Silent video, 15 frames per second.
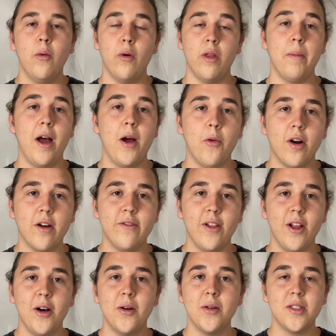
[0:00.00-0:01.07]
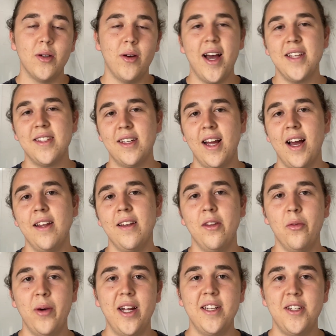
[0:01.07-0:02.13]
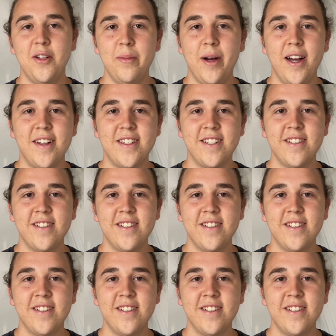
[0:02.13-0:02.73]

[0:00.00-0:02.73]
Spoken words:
with my workflow, so it hasn't gotten in the way too much.